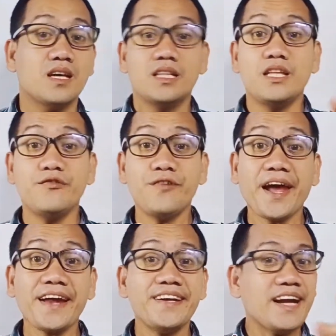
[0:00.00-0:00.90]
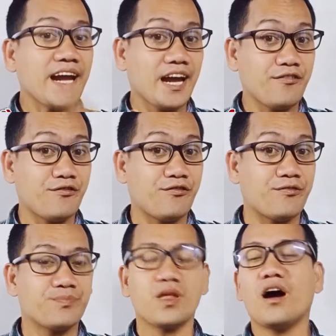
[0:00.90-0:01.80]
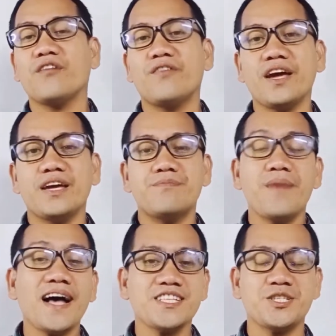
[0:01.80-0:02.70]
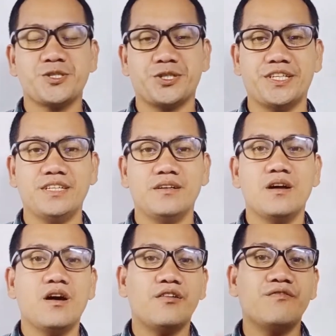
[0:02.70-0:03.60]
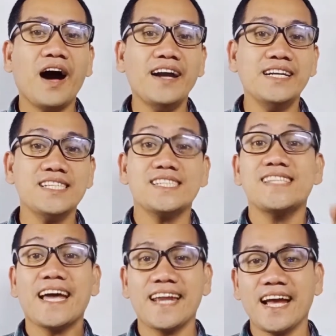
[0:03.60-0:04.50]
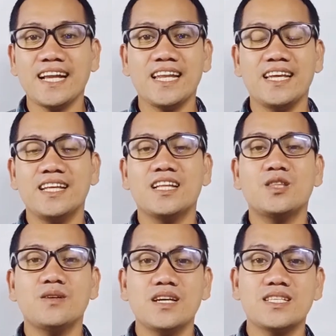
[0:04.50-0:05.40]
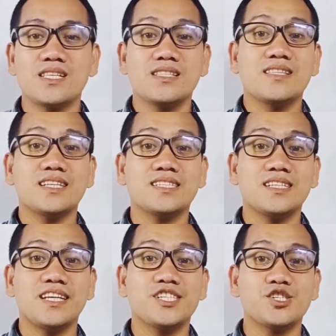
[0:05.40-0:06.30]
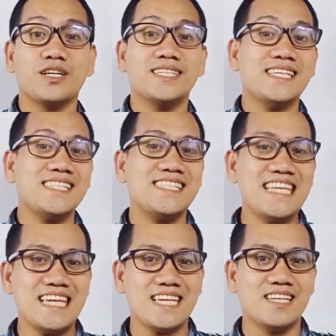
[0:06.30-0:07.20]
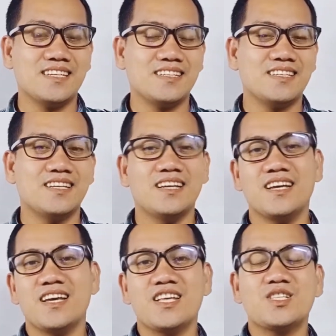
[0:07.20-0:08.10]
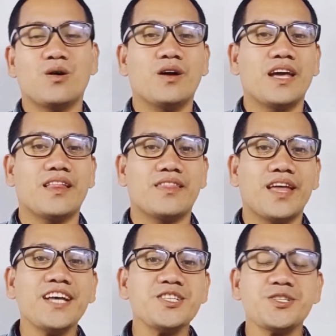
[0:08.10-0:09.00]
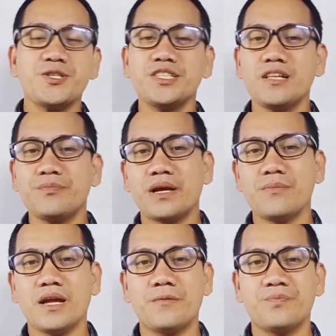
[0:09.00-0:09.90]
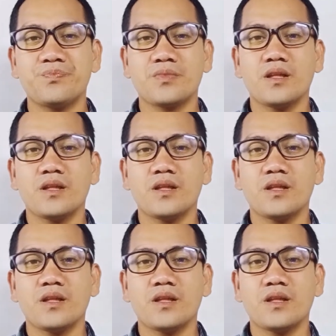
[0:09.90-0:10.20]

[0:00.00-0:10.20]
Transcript: The fare f of a passenger varies directly to its destination D. So in this certain problem,